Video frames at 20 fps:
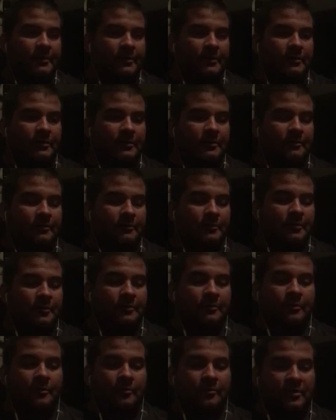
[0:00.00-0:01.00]
you know, do
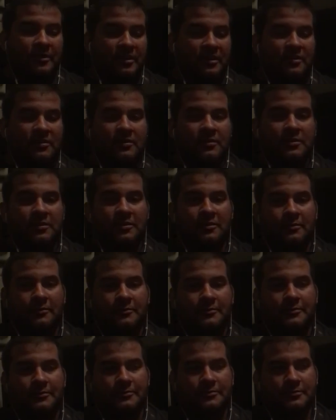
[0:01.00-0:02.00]
what we need to do
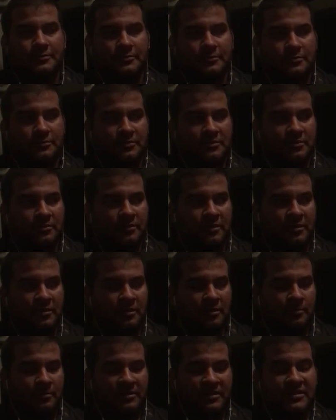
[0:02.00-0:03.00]
so we can
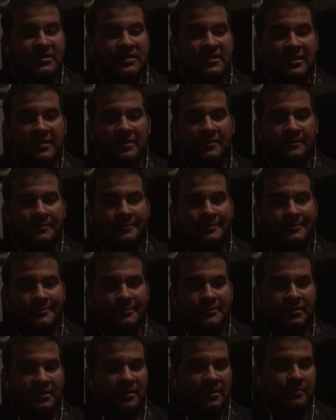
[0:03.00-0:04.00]
all be safe
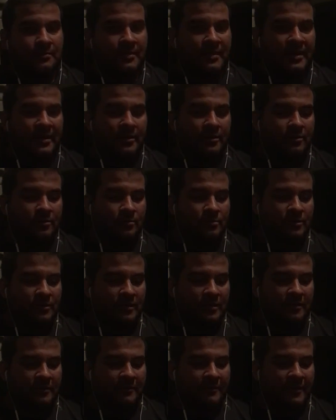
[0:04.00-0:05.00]
and get back home to
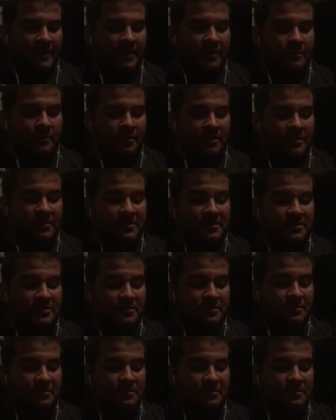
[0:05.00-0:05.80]
our families.